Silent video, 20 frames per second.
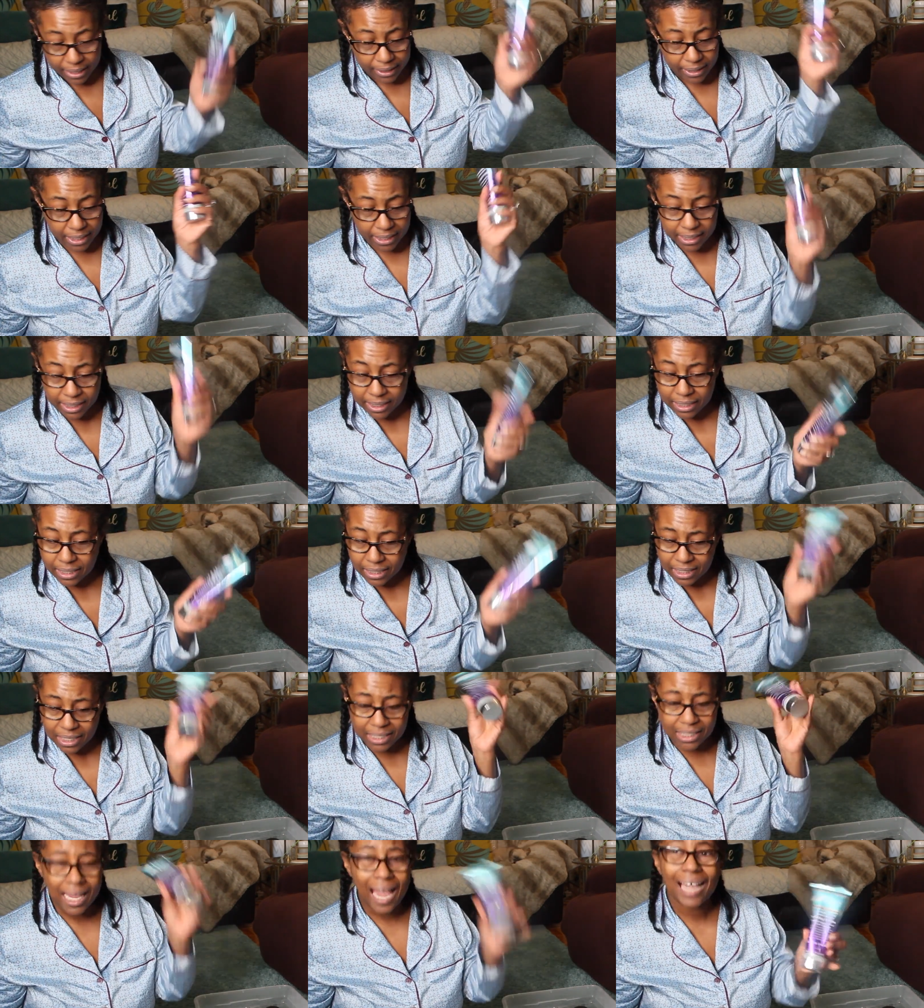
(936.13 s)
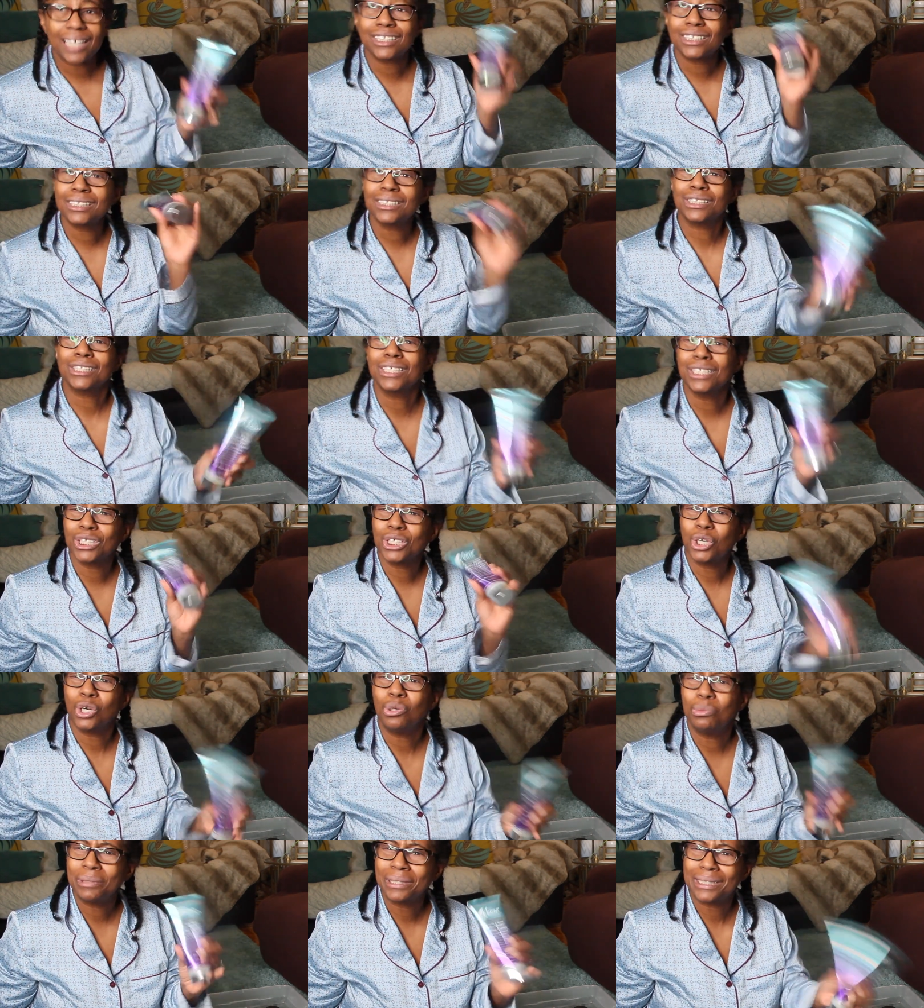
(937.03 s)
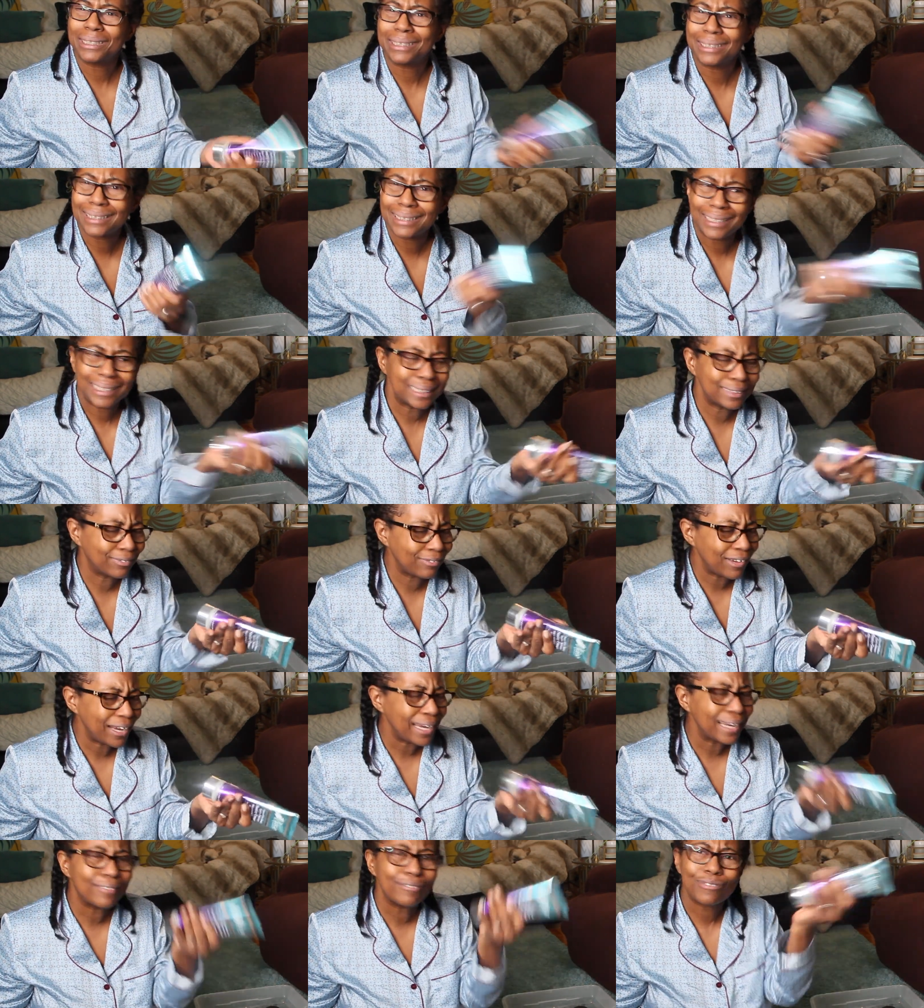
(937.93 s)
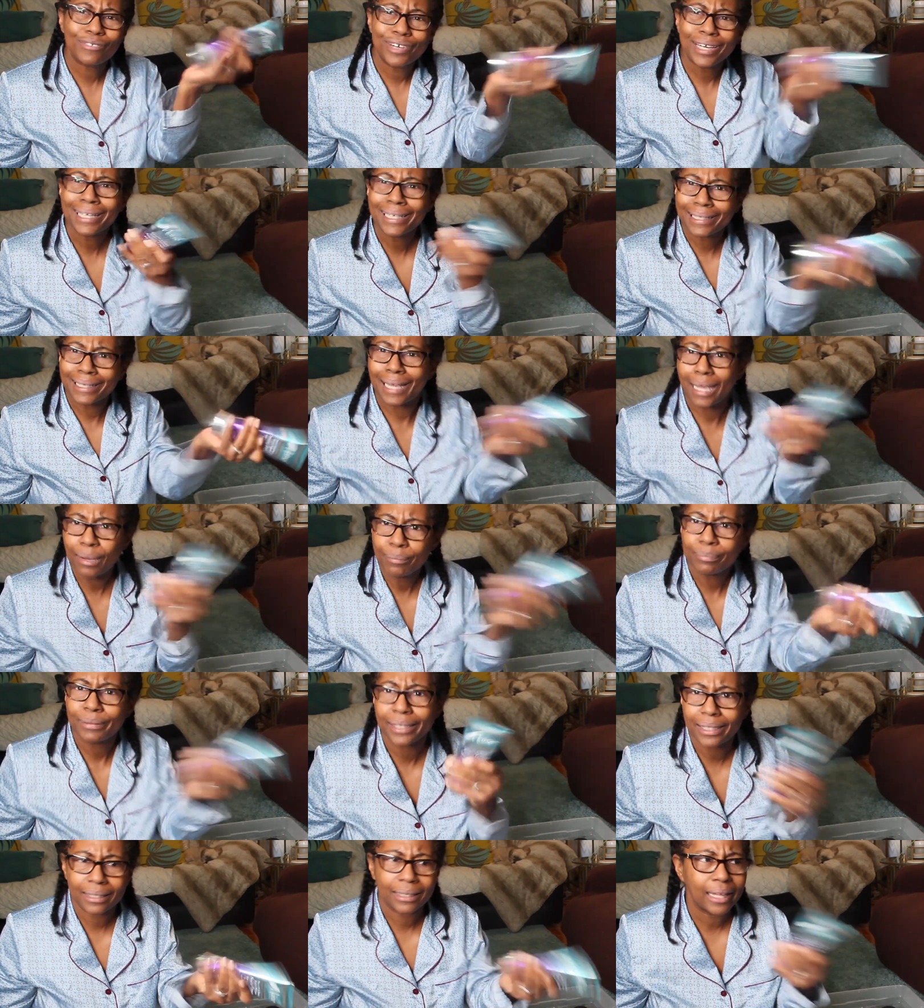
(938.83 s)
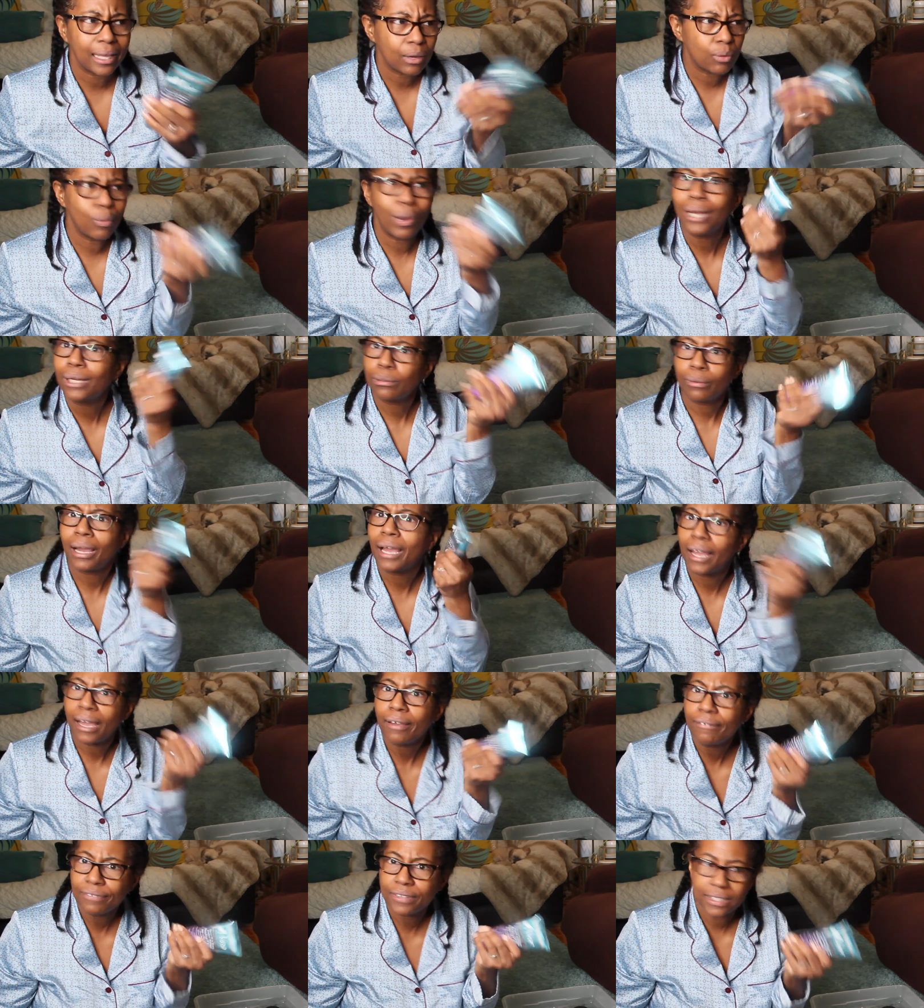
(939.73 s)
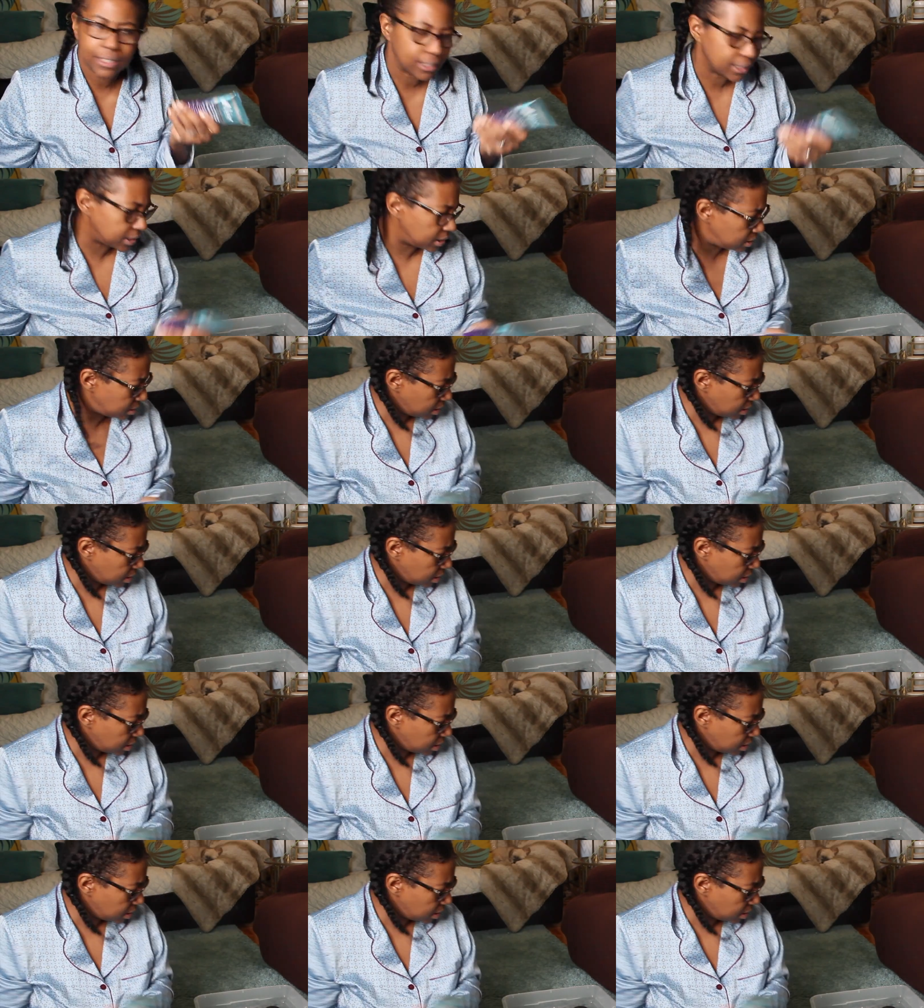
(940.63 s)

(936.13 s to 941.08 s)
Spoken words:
This actually is gonna go because it's freaking empty. Like, why do I have this?